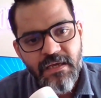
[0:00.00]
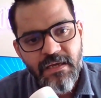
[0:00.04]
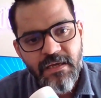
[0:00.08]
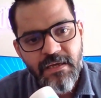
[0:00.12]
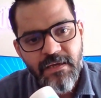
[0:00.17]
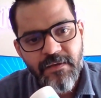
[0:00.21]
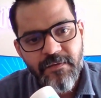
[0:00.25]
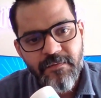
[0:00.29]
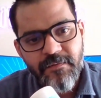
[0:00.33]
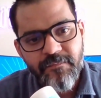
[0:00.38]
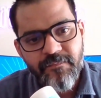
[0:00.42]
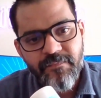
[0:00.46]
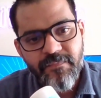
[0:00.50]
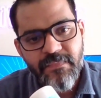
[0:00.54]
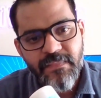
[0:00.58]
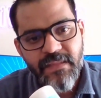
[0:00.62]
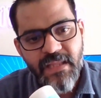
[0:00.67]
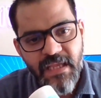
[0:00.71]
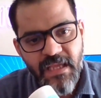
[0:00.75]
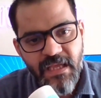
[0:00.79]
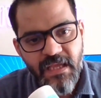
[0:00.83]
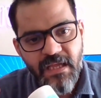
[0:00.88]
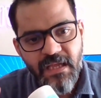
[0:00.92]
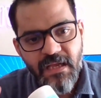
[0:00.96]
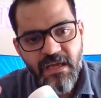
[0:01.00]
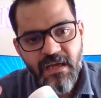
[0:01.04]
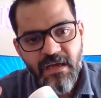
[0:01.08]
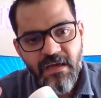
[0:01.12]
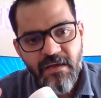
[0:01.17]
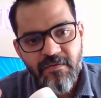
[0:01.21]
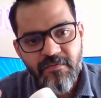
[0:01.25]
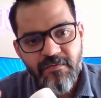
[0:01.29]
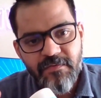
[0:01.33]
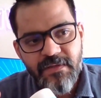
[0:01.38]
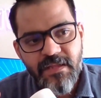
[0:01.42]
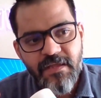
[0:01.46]
Uh, they
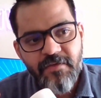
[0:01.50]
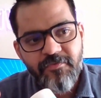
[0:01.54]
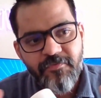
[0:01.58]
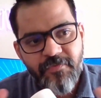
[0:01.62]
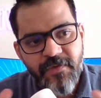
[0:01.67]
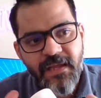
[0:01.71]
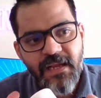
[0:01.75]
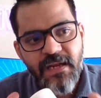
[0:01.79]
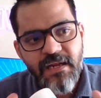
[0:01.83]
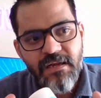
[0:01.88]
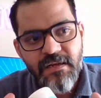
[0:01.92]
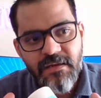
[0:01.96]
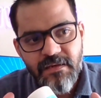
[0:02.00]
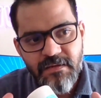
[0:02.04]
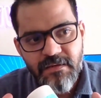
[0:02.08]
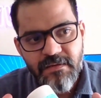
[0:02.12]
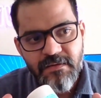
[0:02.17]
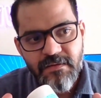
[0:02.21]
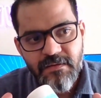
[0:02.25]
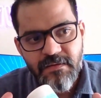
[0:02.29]
they feel